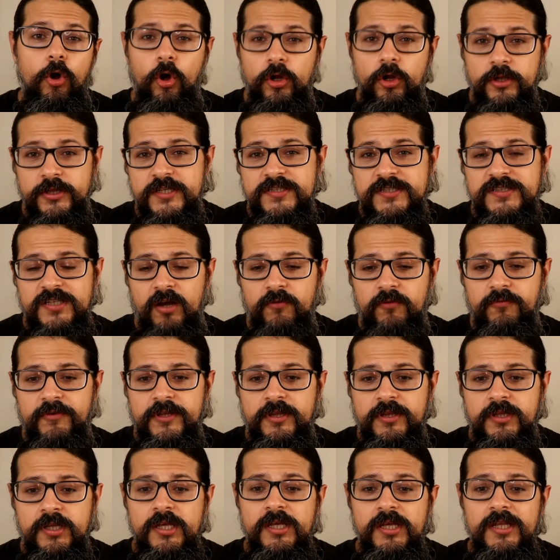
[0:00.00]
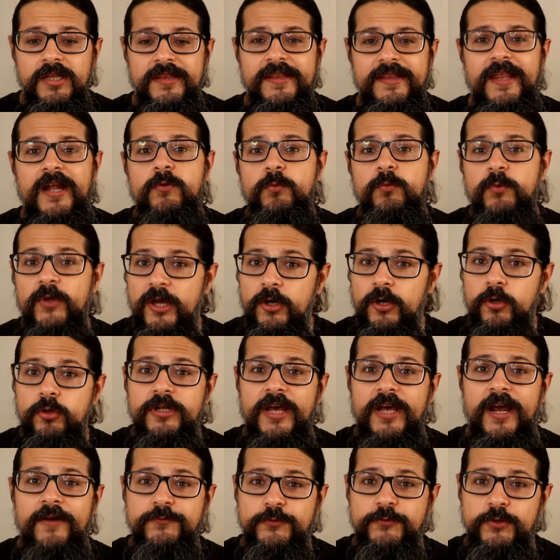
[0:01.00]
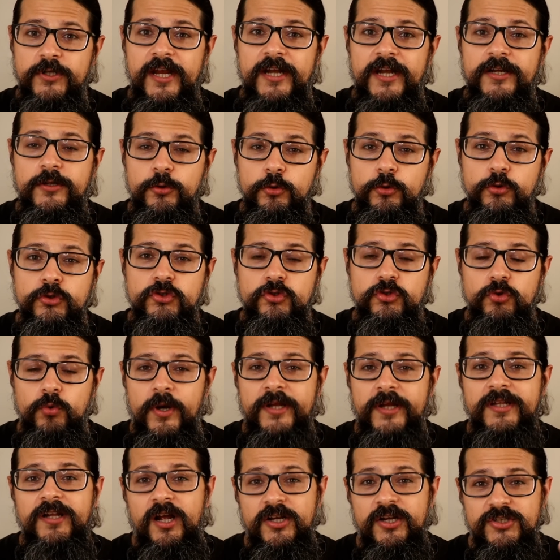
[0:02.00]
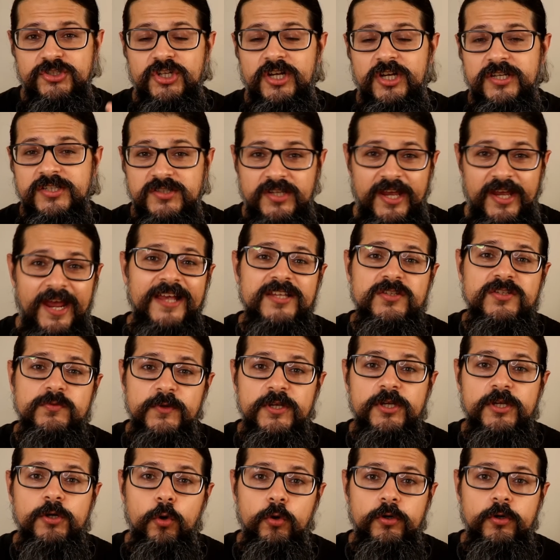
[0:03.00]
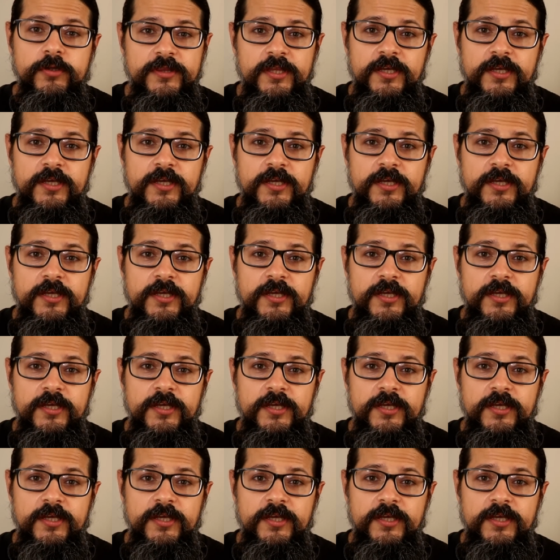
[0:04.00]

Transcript: on this oven that we are going to have to get used to and adjust as we cook